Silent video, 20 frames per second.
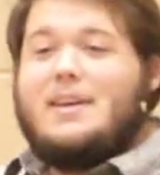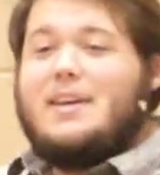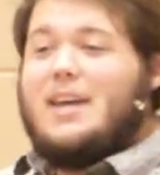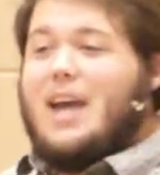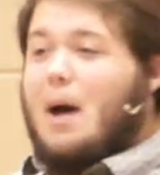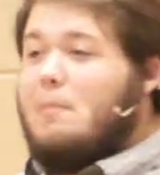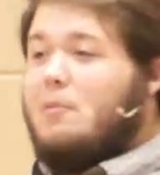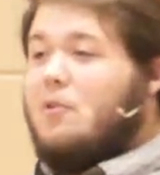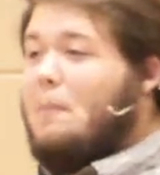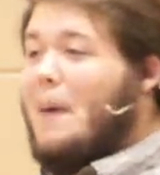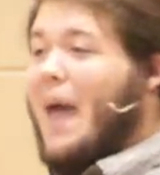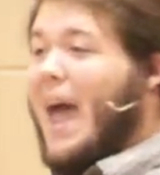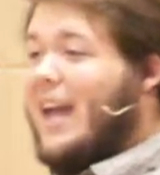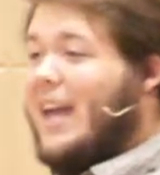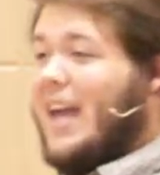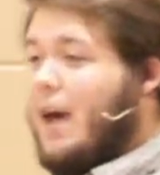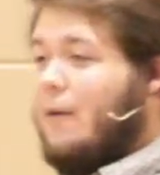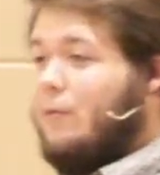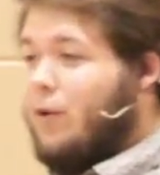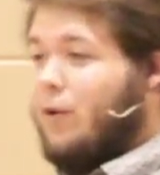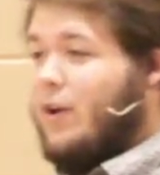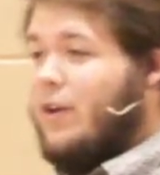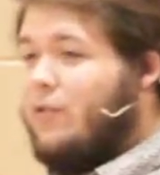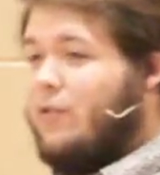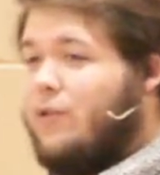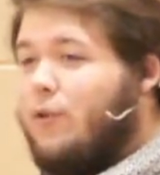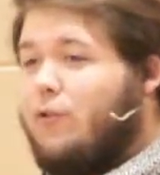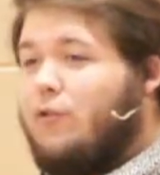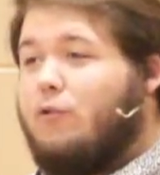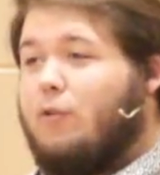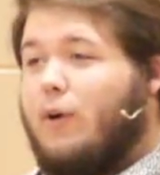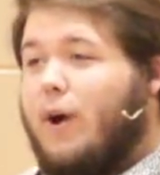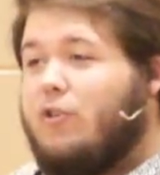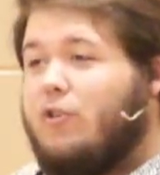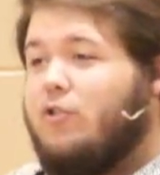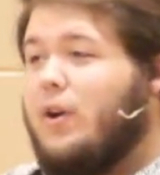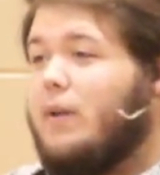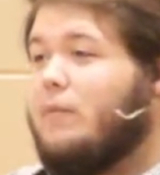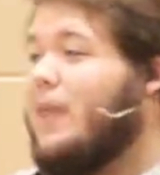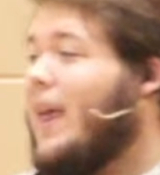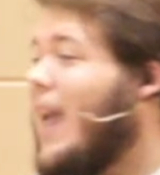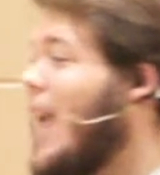comes back after his destruction of the